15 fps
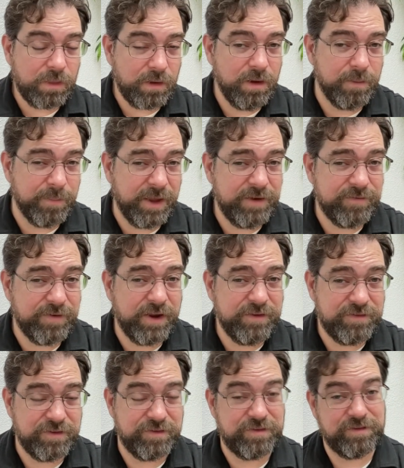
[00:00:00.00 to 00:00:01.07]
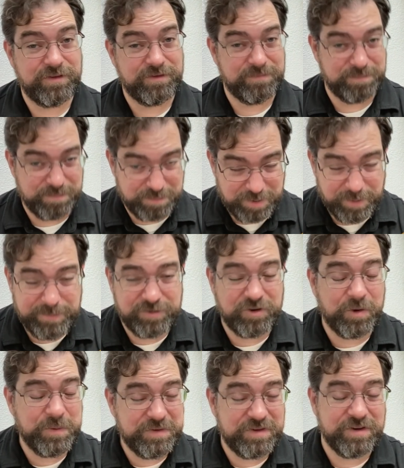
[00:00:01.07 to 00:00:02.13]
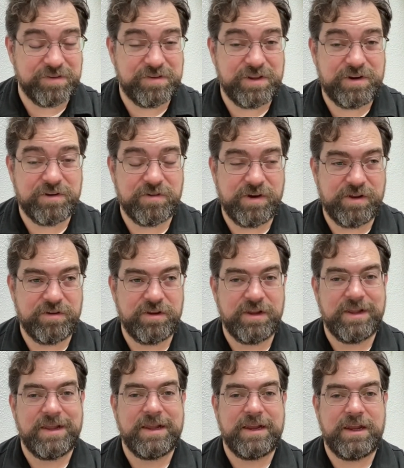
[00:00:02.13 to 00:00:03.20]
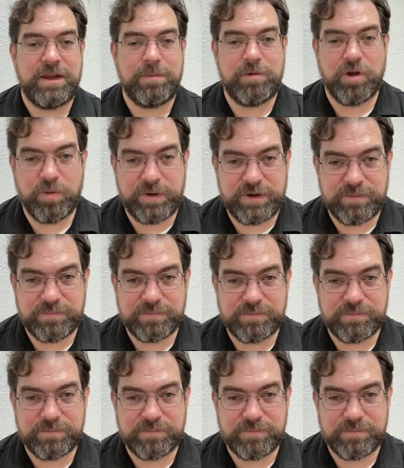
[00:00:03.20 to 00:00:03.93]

my advice is pretty much always going to center around keep going.